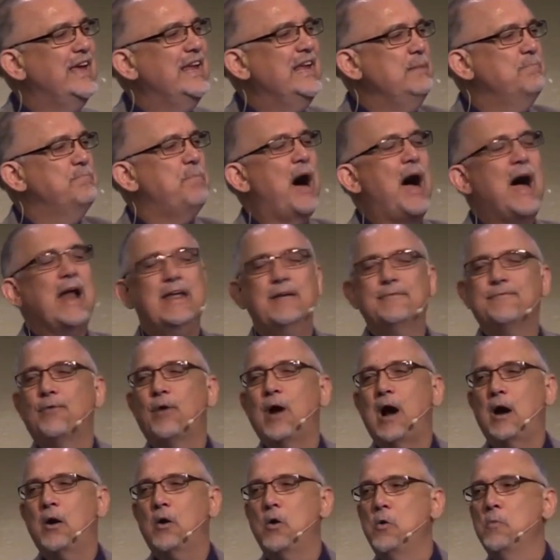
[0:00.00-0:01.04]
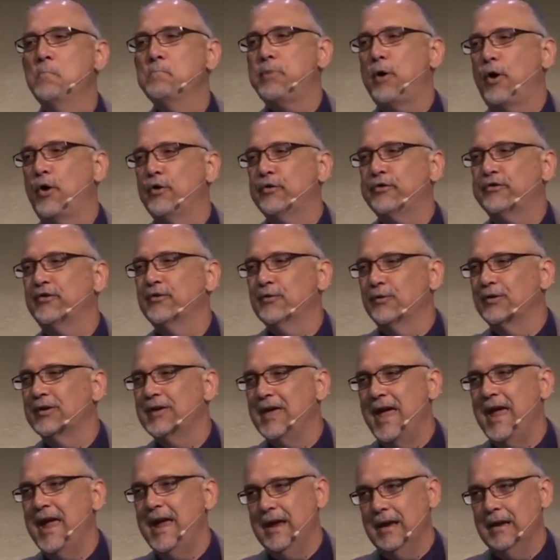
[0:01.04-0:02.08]
anybody for our own personal
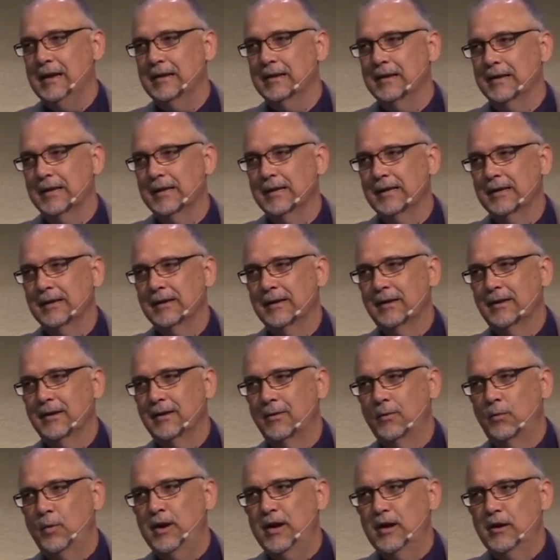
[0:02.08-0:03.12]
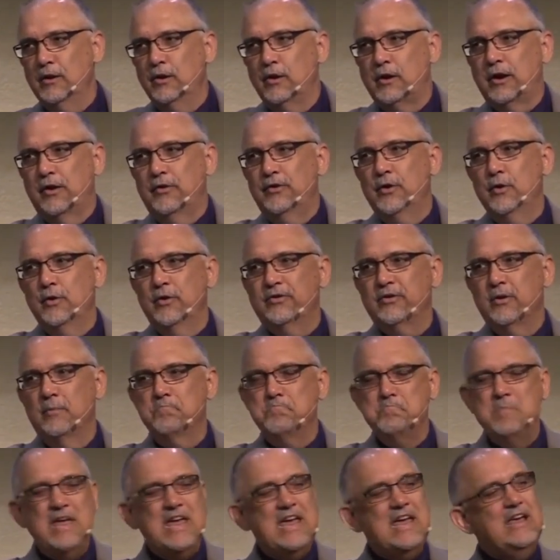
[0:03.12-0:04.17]
gain. We didn't look at you as a
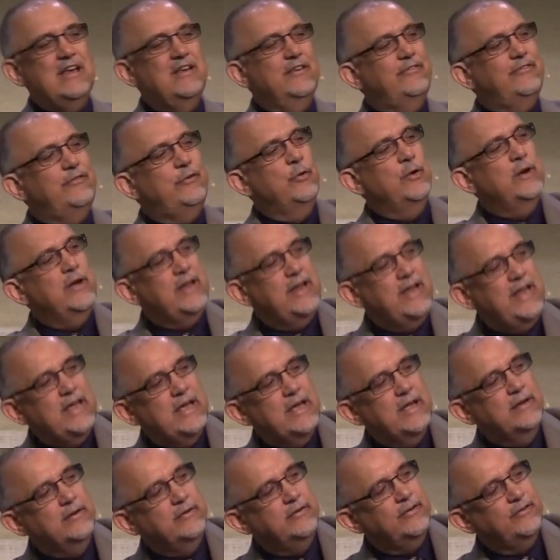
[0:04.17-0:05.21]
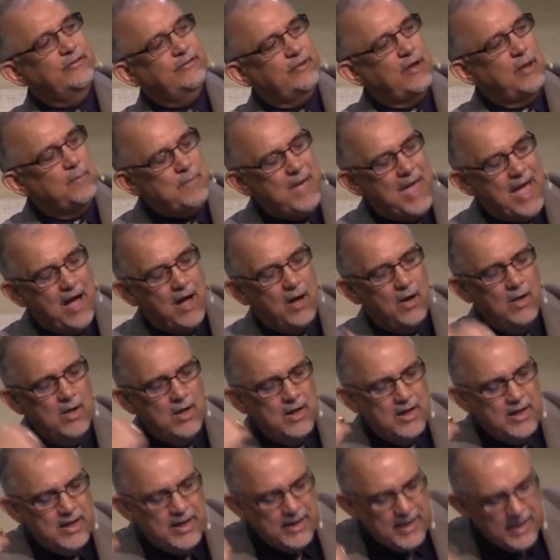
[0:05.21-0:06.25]
means to an end to somehow
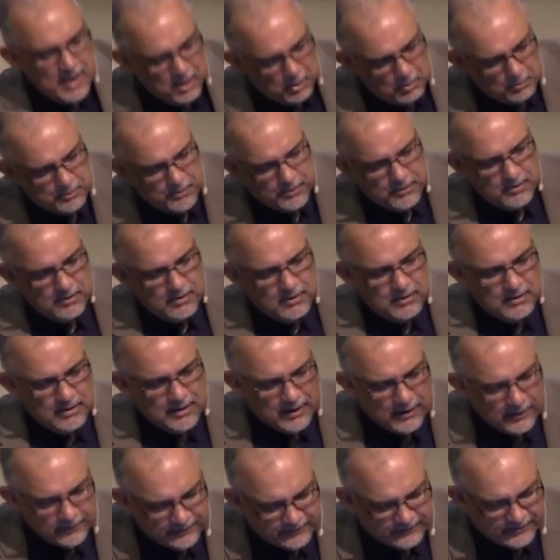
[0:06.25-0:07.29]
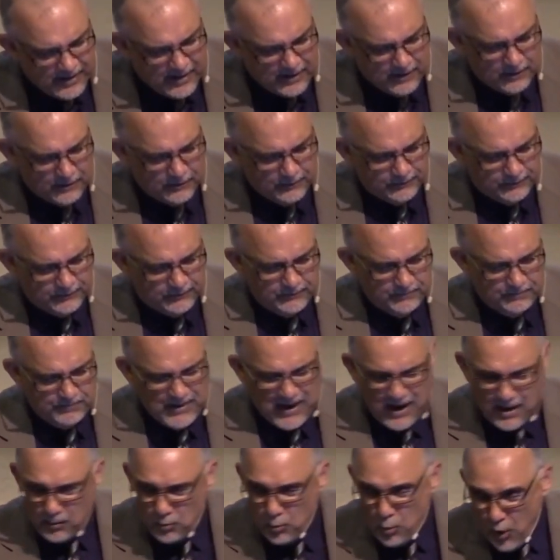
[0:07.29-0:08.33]
help ourselves.
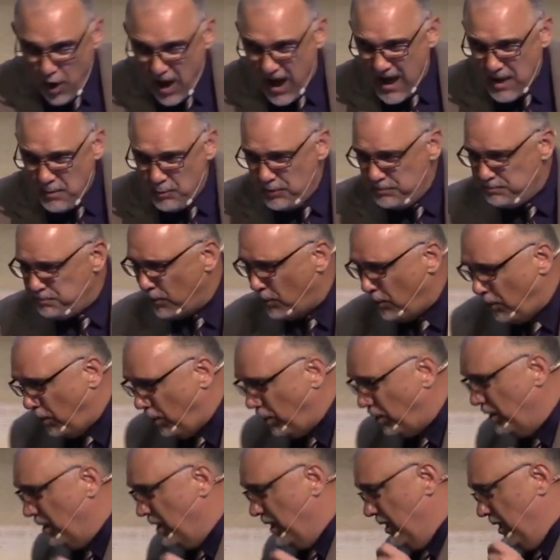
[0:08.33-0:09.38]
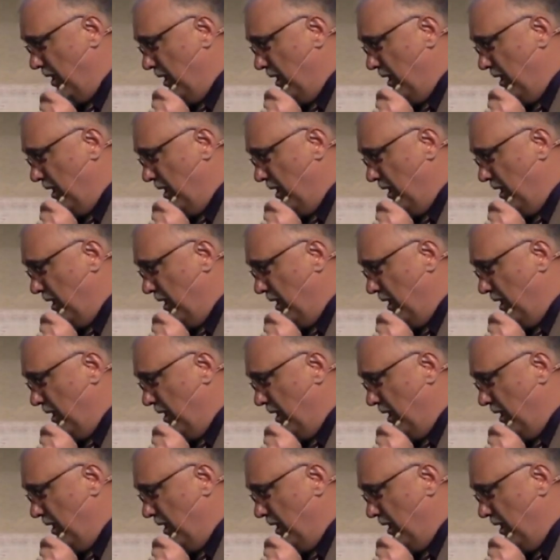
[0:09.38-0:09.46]
Now, why would Paul